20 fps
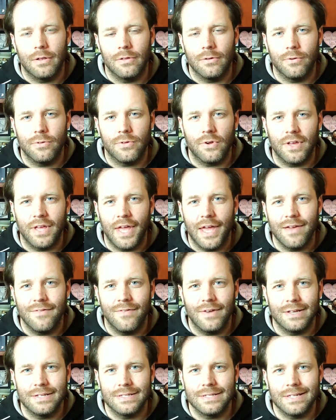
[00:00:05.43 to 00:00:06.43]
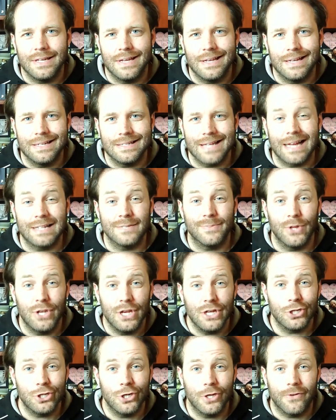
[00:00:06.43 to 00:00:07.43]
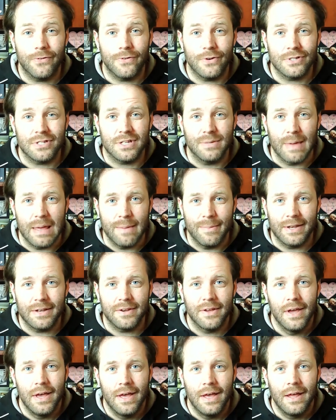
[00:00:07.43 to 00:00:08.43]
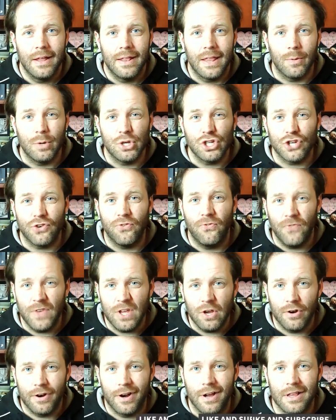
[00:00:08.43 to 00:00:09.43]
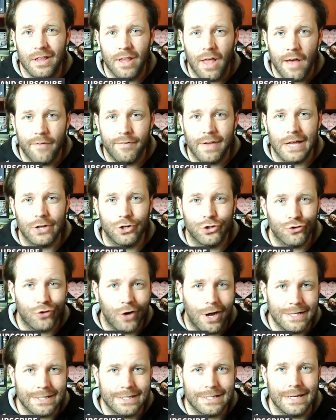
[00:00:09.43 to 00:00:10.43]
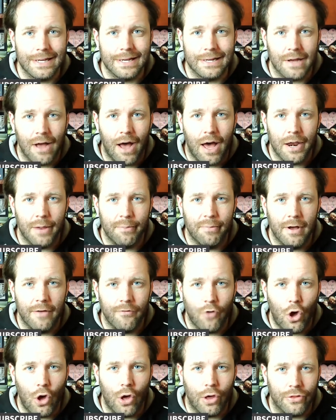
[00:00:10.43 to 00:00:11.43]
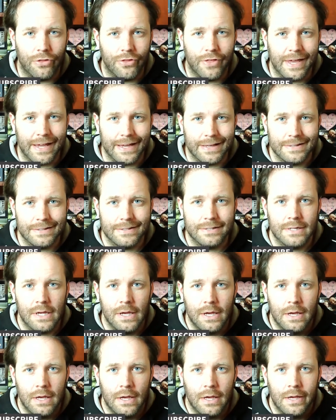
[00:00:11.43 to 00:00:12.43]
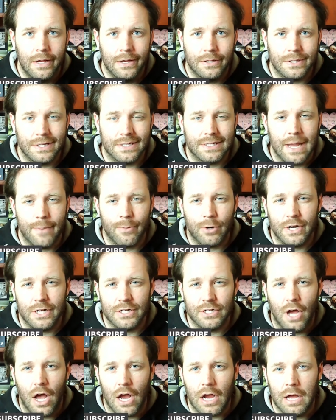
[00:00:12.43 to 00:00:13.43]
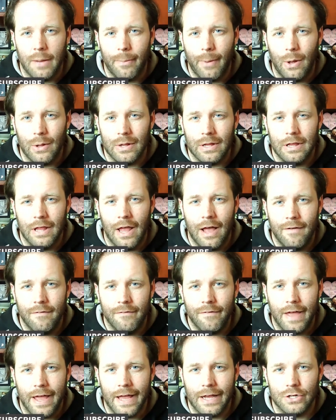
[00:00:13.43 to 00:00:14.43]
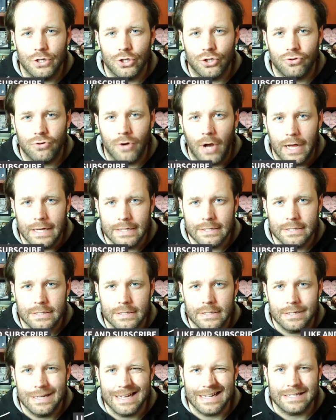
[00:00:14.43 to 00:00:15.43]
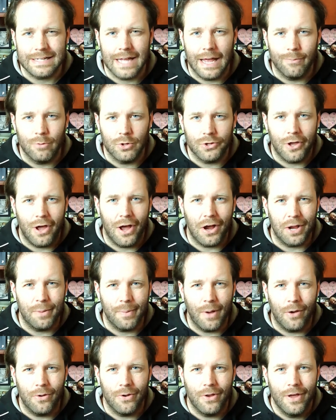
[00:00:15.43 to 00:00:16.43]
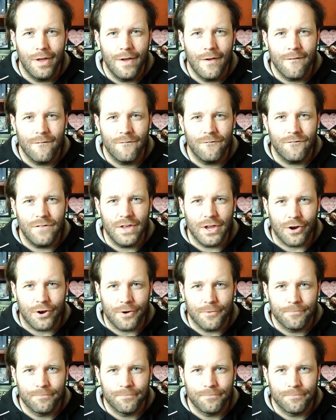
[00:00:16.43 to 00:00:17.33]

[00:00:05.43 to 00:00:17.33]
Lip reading: Luther gave us in his explanation of the first commandment, that we should fear, love, and trust in God above all things. So this time we're going to talk about love and trust. Next time we'll talk about fear.